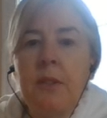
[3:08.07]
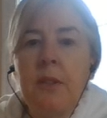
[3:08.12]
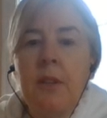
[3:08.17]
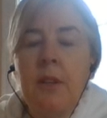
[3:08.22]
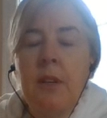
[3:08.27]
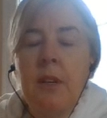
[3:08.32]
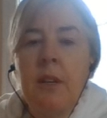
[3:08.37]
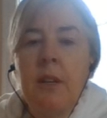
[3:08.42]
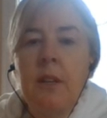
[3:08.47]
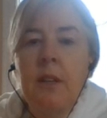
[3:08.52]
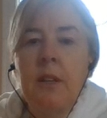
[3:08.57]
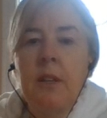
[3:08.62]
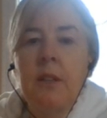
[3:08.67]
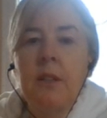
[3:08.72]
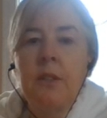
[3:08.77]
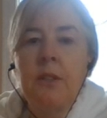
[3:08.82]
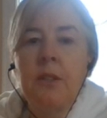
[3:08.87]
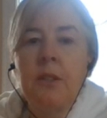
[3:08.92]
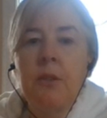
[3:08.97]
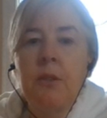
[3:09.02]
And
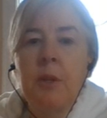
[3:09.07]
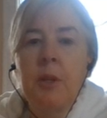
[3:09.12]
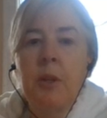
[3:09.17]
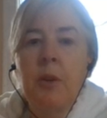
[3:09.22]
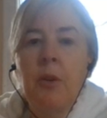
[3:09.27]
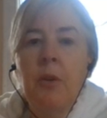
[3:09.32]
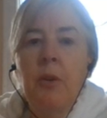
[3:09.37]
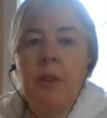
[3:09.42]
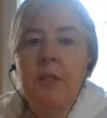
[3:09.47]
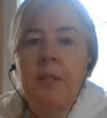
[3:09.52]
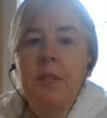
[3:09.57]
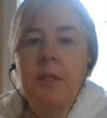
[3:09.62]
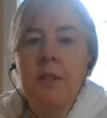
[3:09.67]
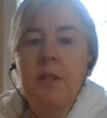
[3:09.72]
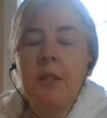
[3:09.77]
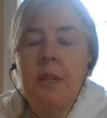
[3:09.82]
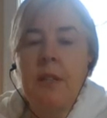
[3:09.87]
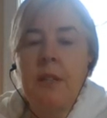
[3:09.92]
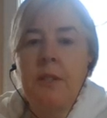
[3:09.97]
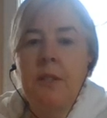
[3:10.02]
here we go. It's
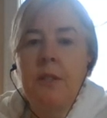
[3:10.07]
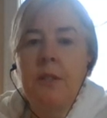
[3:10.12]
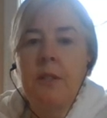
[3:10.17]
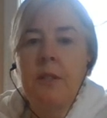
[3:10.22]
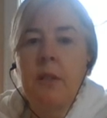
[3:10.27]
indented to